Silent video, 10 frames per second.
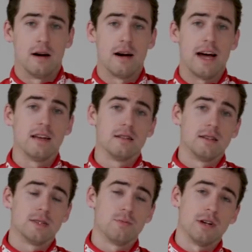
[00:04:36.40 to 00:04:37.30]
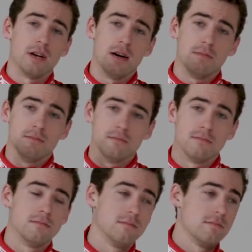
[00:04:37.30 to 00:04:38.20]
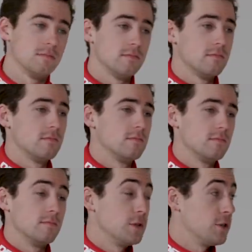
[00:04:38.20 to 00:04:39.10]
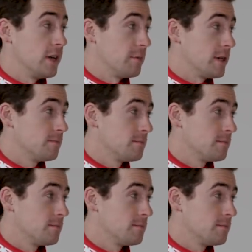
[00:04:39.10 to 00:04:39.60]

All right let's bring up. What's your name again?